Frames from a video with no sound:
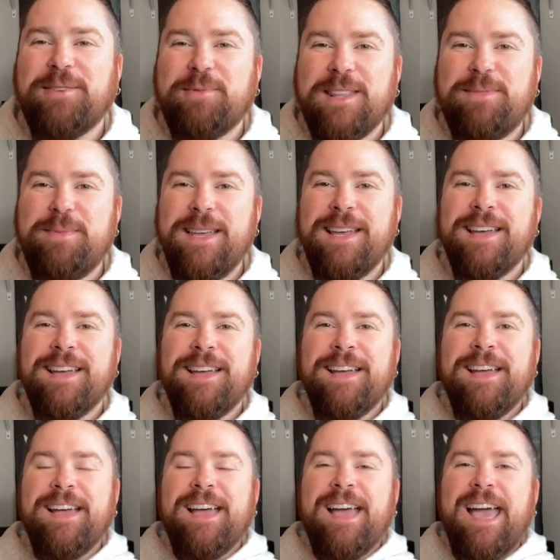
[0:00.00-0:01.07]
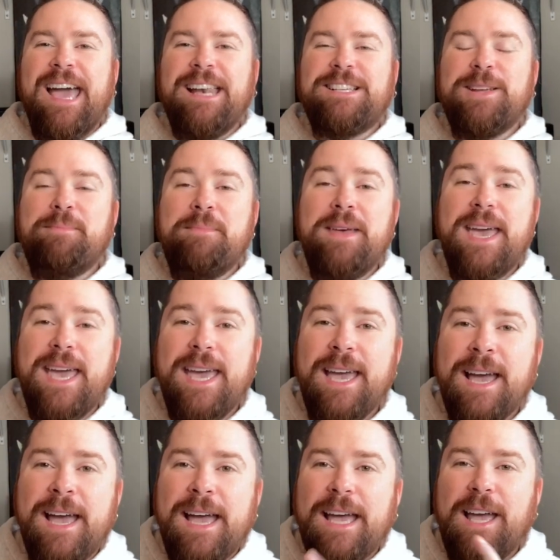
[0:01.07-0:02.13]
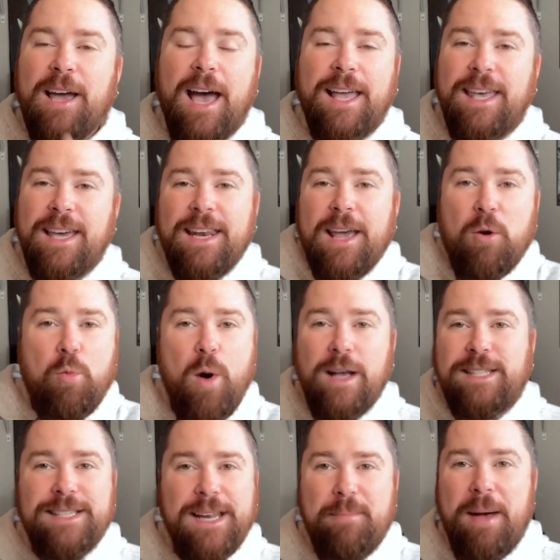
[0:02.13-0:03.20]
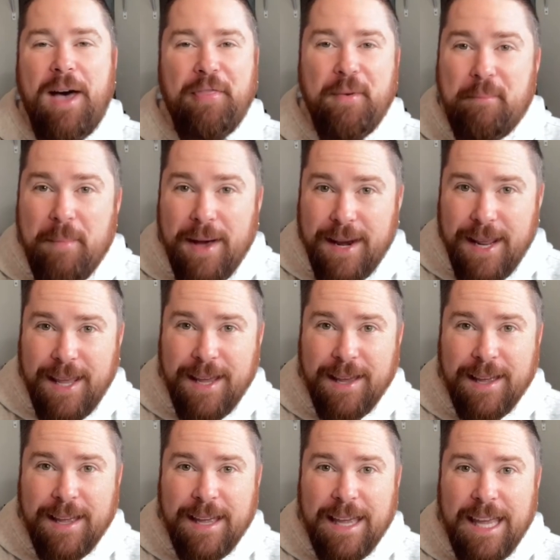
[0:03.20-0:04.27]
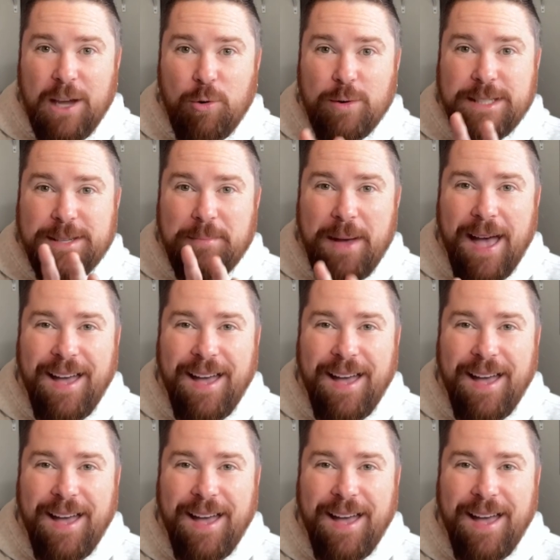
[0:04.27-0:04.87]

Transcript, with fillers: with me. And to me, again, it wasn't about the money. It was about,